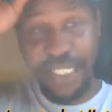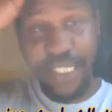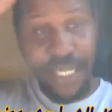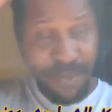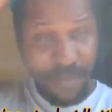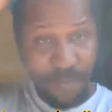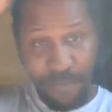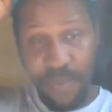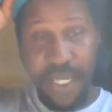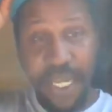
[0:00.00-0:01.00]
I seen
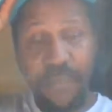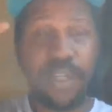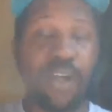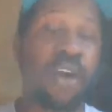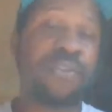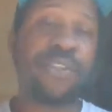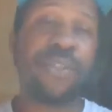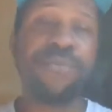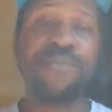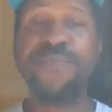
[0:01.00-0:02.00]
that that that work
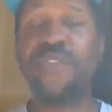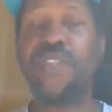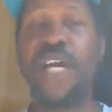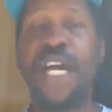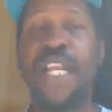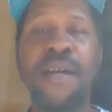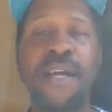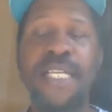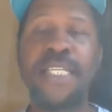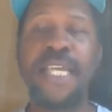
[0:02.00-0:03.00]
also. So I
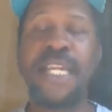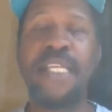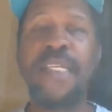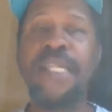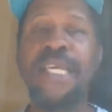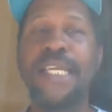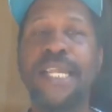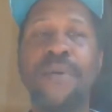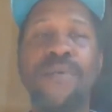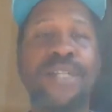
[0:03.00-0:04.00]
gotta. I guess I gotta get
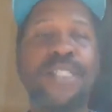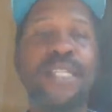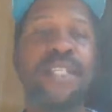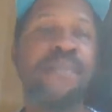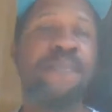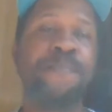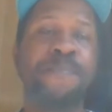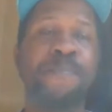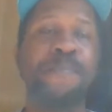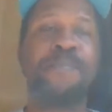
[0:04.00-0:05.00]
like a networking team
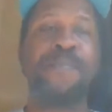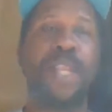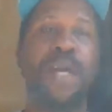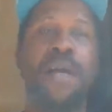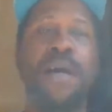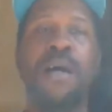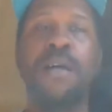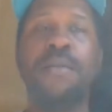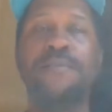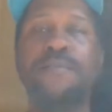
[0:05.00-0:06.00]

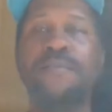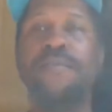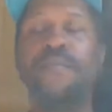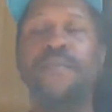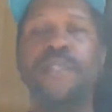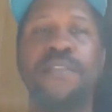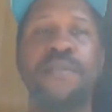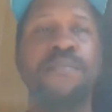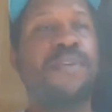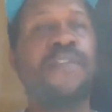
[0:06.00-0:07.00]
uh, of
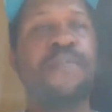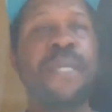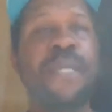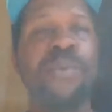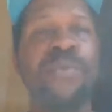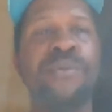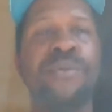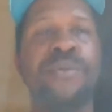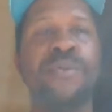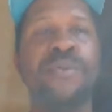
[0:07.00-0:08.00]
some of people.
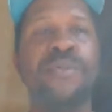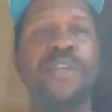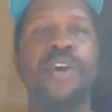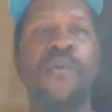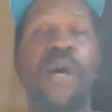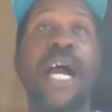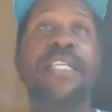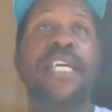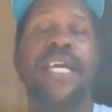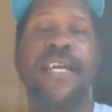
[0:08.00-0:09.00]
You know, well,
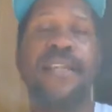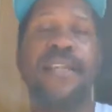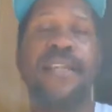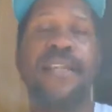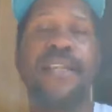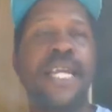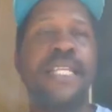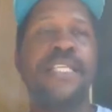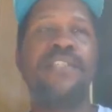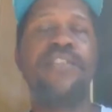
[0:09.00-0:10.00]
actually, I got like
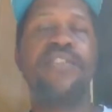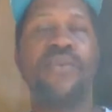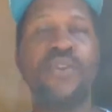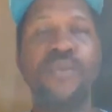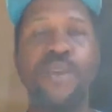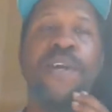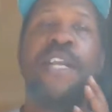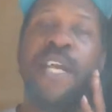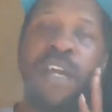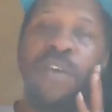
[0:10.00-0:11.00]
I got at least two or
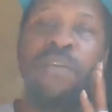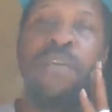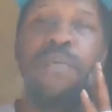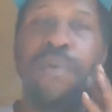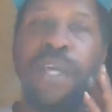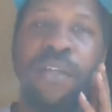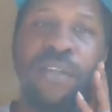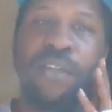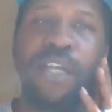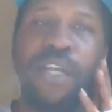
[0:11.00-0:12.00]
three right now,
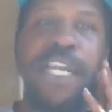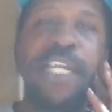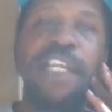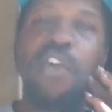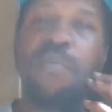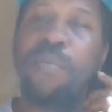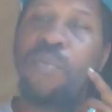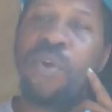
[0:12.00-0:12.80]
but I got to get a